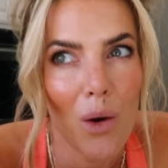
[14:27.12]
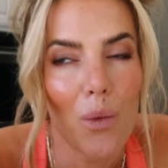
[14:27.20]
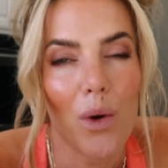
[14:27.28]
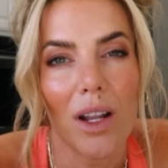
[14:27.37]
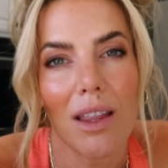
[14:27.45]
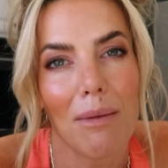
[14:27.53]

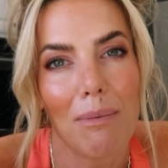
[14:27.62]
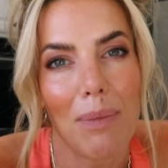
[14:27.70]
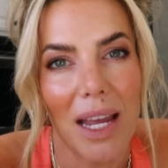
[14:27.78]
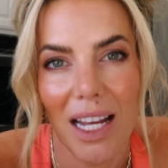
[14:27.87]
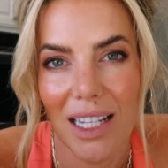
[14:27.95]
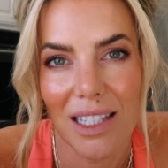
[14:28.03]
one of the
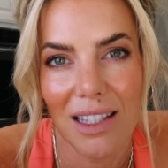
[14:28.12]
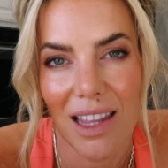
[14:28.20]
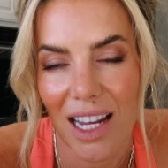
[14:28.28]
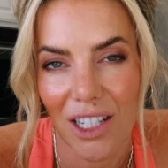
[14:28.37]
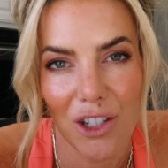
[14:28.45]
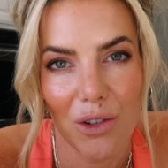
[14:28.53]
biggest
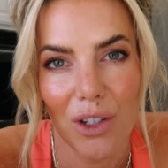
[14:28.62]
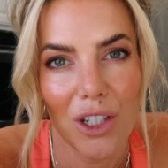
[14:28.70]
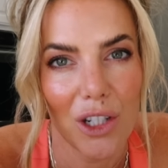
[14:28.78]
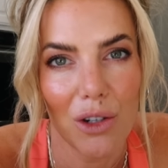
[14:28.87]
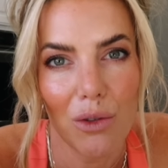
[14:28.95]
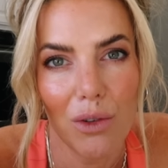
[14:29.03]
things you can
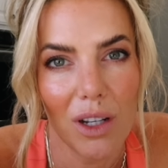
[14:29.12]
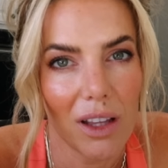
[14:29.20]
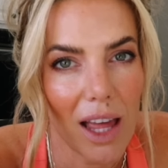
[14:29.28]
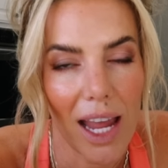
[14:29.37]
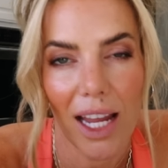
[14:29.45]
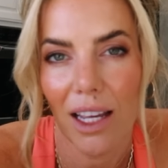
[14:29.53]
do to
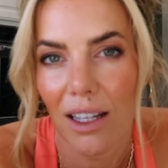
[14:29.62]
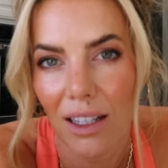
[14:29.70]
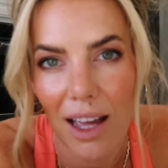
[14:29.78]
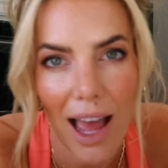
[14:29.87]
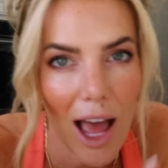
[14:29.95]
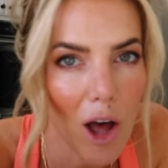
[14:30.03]
like
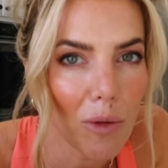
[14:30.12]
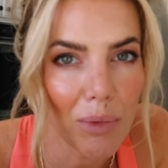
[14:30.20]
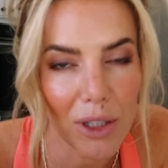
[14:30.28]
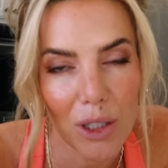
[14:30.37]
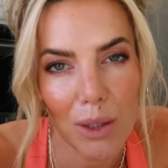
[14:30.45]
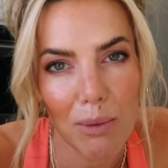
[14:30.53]
help
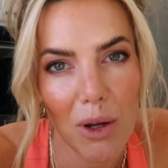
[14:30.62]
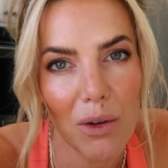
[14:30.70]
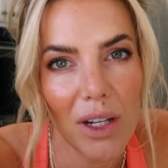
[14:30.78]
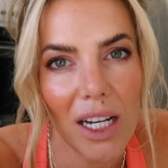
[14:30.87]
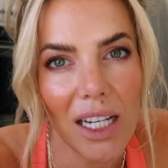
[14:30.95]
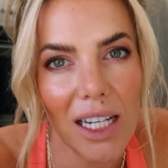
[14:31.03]
reduce
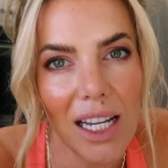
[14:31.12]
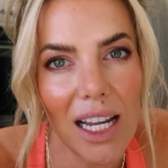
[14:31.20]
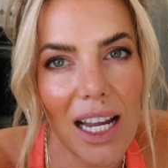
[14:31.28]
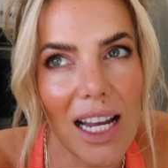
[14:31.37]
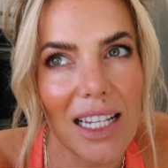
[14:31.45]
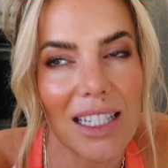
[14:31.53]
bloating
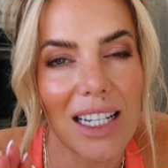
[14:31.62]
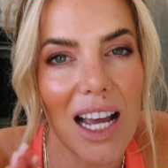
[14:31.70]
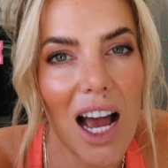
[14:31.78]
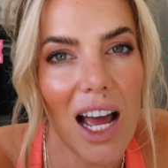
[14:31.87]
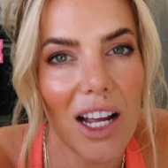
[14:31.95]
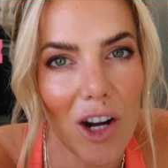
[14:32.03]
is
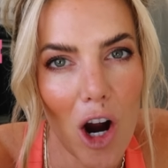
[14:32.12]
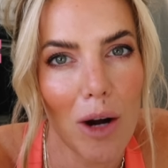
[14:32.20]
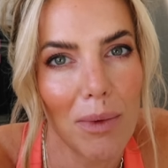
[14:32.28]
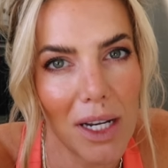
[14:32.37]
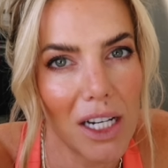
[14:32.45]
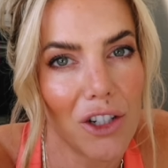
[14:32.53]
cut
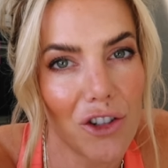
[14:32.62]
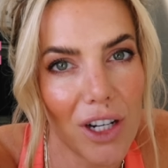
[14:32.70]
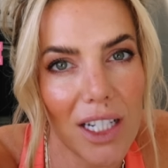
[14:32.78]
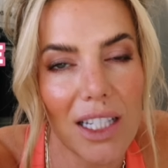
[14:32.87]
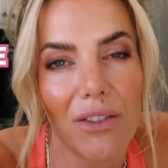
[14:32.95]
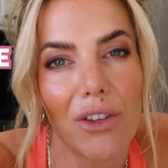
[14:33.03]
carbonated
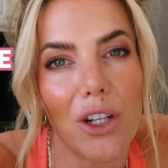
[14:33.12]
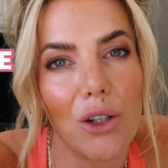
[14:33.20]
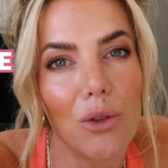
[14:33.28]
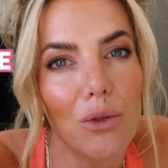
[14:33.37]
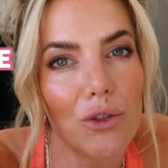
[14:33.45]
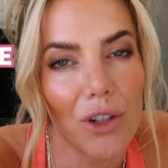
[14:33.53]
drinks. If
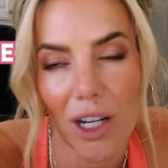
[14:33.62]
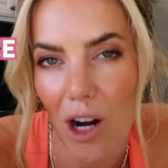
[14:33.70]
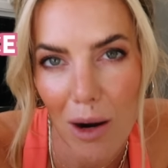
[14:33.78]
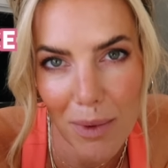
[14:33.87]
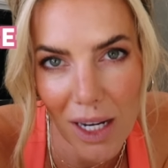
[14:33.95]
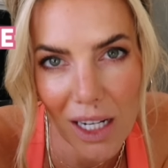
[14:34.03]
you drink
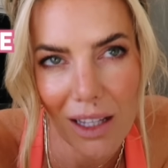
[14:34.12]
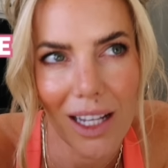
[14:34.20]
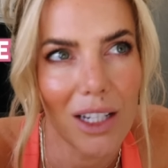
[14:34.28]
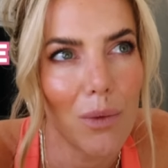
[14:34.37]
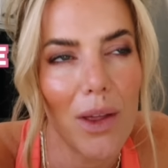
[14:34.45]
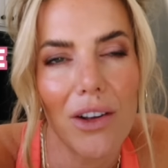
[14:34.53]
carbonated,
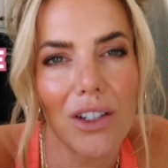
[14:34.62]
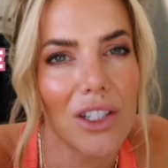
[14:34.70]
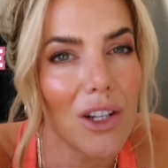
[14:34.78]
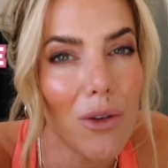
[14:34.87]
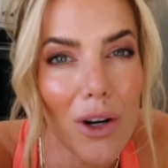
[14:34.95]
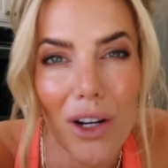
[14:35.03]
like whether it's
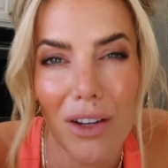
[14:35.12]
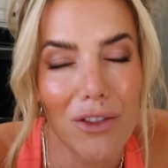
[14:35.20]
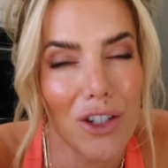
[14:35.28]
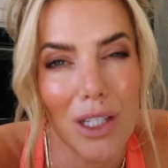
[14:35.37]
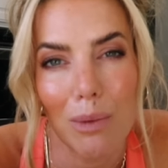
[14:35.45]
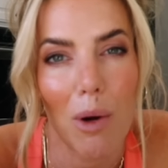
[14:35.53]
soda or
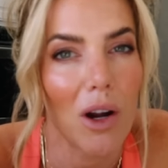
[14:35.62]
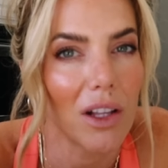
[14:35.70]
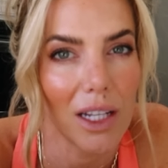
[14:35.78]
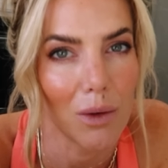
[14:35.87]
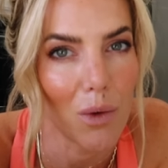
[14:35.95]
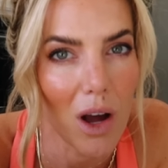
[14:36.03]
even just
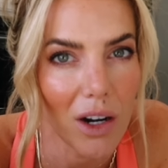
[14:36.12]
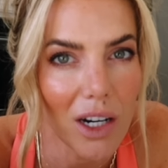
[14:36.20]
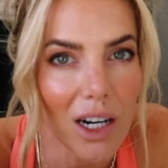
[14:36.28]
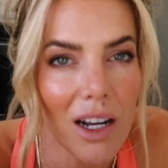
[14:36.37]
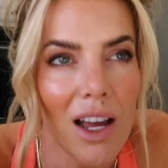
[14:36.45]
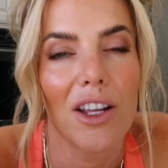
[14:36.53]
sparkling
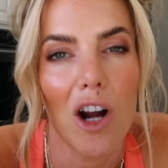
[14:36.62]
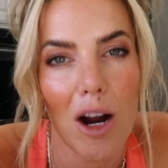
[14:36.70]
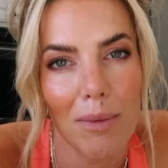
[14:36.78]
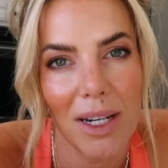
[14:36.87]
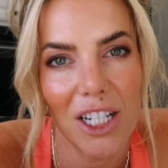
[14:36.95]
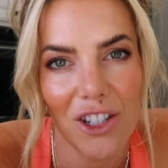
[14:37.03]
water, the
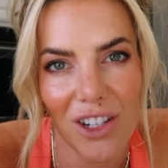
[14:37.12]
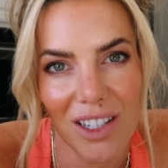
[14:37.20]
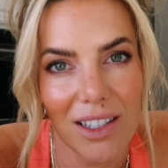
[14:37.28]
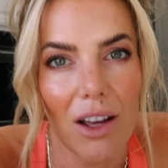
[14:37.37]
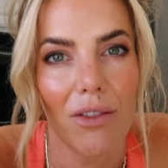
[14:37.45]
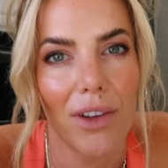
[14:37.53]
carbonation
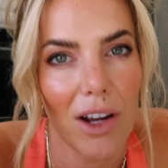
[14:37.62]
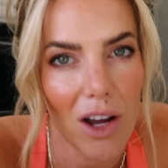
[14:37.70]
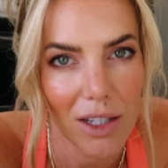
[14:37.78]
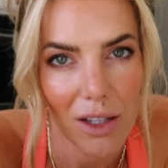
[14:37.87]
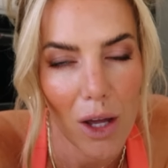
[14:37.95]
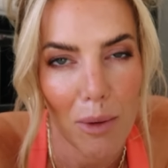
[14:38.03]
itself can
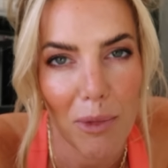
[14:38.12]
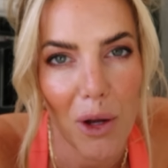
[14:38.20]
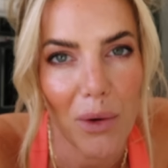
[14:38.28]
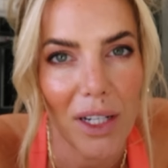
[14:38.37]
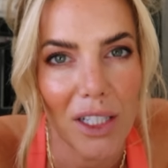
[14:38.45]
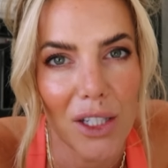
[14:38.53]
cause a lot of
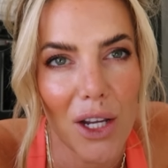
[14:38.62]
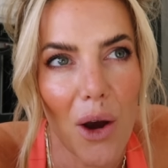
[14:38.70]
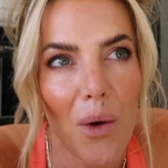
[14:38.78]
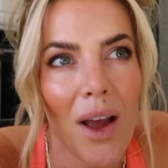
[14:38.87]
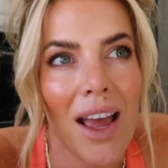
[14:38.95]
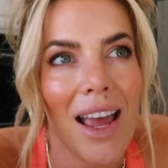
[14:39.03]
bloating.
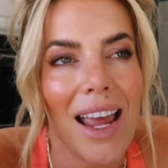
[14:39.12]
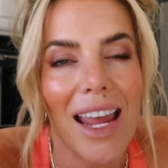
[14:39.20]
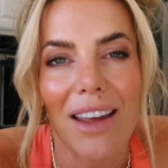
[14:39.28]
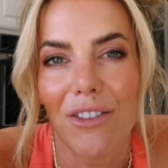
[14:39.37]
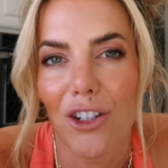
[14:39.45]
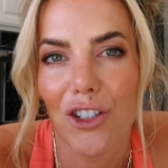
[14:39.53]
So
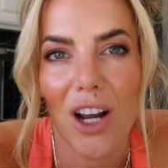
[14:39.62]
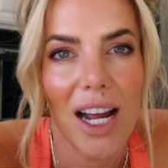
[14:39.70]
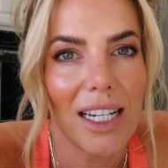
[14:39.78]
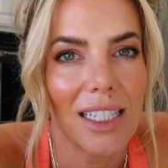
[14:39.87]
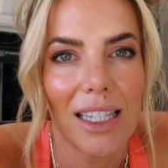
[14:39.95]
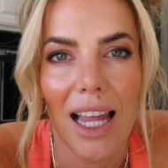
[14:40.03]
if you're
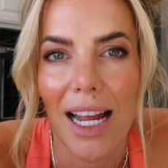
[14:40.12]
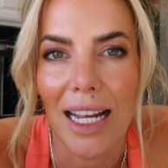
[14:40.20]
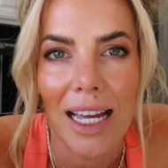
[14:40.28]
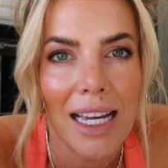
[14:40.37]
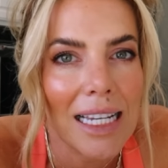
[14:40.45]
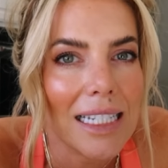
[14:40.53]
trying to like
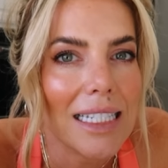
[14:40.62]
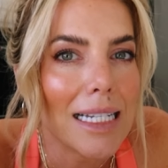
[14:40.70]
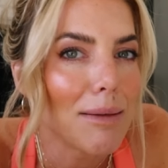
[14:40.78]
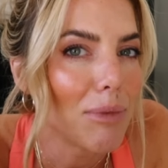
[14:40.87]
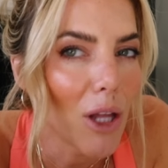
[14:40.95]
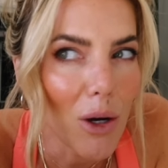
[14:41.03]

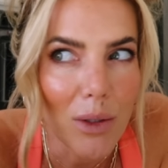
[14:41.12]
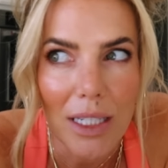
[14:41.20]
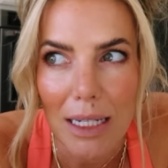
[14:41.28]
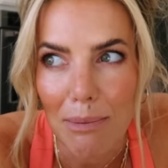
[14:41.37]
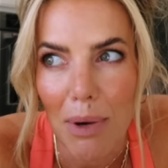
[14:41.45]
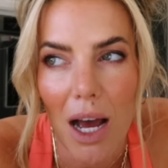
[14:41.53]
de-bloat,
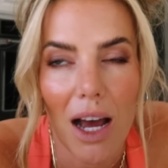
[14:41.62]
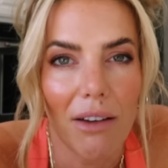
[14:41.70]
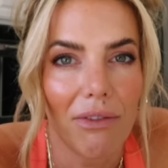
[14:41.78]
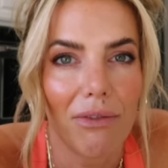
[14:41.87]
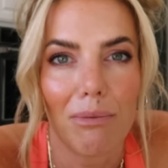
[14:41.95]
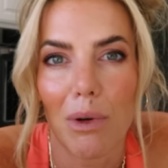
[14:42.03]

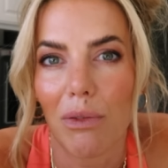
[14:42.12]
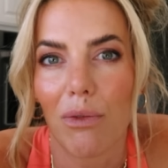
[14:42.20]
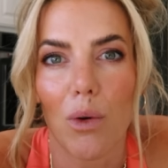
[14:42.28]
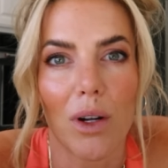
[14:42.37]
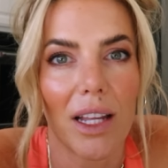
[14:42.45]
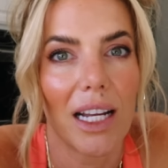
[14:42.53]
de-puff
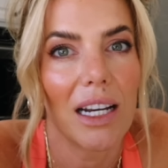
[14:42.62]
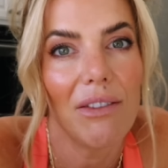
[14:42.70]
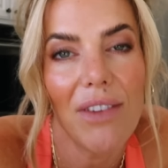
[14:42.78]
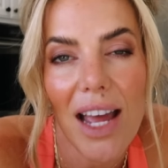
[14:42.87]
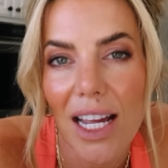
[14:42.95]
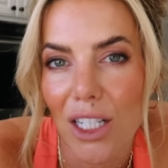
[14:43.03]
before like an
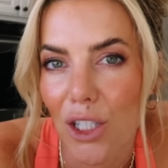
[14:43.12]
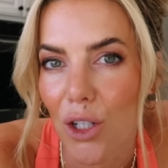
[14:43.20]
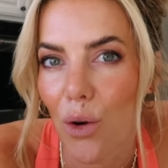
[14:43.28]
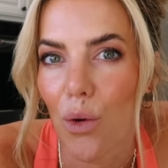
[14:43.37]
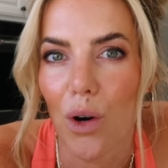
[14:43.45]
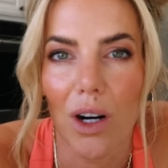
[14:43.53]
event
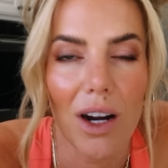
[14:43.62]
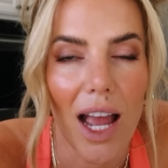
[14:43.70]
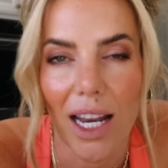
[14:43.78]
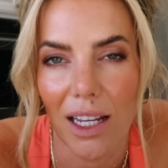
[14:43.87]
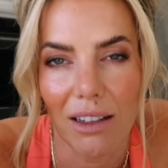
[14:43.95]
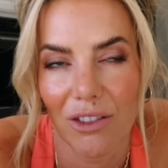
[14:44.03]
or
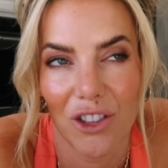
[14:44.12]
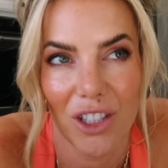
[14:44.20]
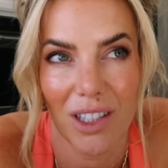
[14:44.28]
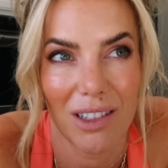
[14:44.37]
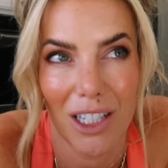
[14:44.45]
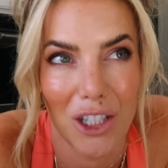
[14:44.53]
any, or
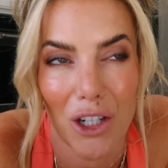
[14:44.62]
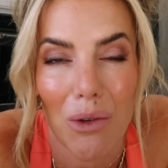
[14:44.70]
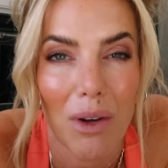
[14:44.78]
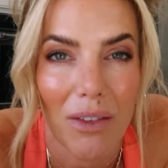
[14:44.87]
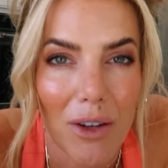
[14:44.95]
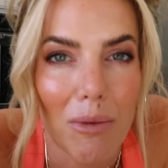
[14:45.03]
just because you don't
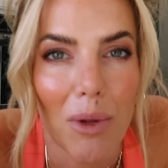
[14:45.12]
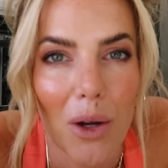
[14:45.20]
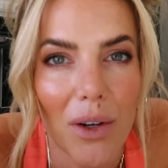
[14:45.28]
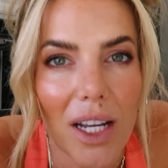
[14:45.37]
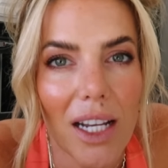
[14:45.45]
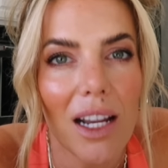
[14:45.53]
want to feel
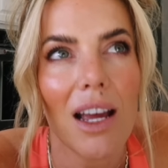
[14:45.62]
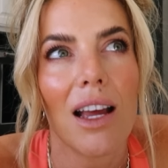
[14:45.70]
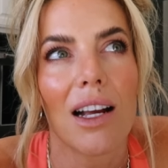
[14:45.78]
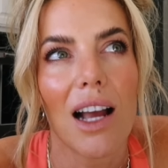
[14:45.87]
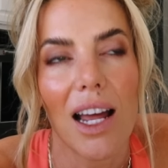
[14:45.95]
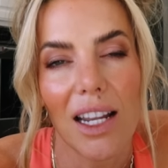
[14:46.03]
bloated,
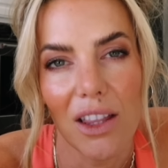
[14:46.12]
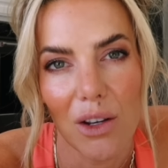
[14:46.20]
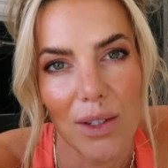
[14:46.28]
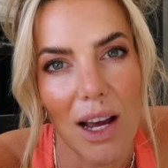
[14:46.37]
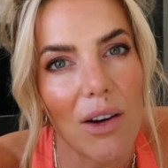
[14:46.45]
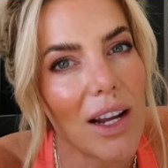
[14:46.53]
cutting
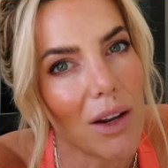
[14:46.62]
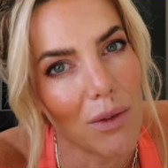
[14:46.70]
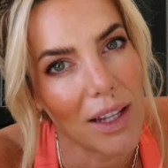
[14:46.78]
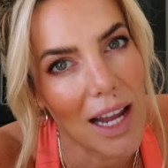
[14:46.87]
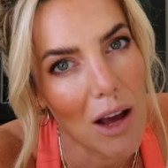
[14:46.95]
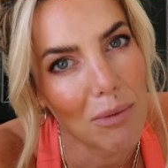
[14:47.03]
those out can
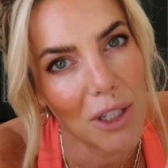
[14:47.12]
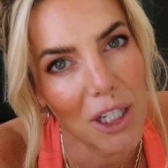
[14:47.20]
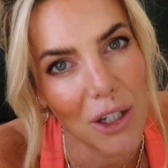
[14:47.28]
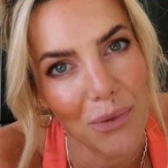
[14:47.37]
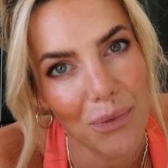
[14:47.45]
really help too.